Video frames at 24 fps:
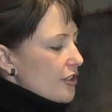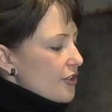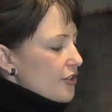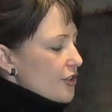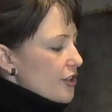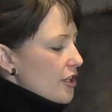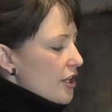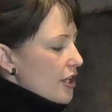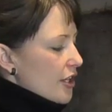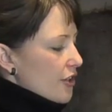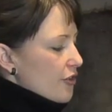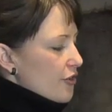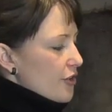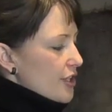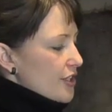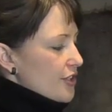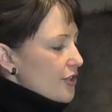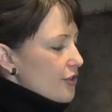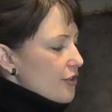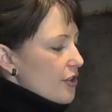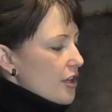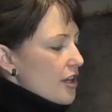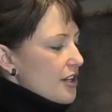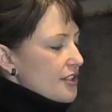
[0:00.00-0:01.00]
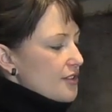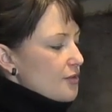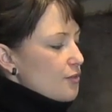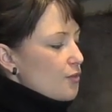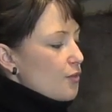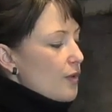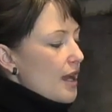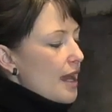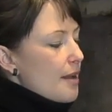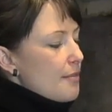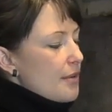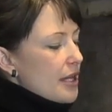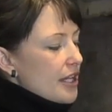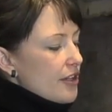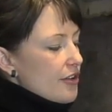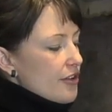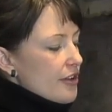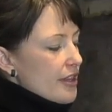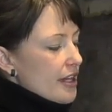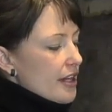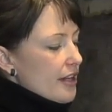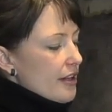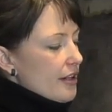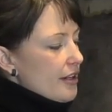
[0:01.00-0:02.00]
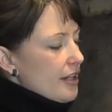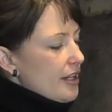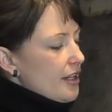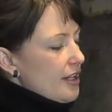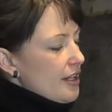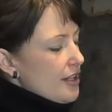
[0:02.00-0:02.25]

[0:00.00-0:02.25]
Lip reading: There's not a crisscrossed web under there.